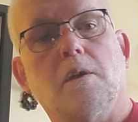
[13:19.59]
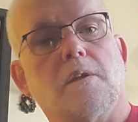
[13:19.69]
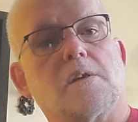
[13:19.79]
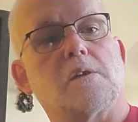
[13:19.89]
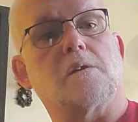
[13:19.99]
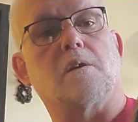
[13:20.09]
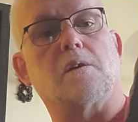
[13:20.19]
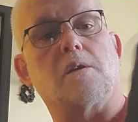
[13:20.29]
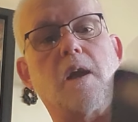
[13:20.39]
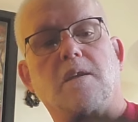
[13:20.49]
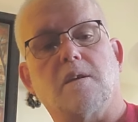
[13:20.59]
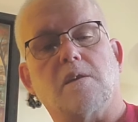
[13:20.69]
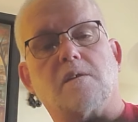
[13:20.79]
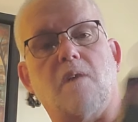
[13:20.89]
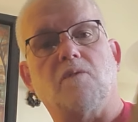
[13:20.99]
This is a
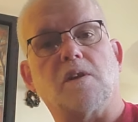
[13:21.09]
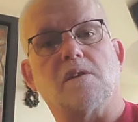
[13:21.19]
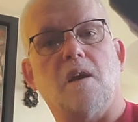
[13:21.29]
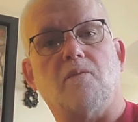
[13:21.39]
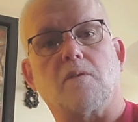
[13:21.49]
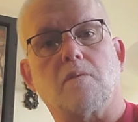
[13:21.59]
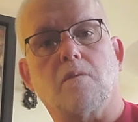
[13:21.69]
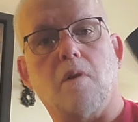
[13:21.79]
1977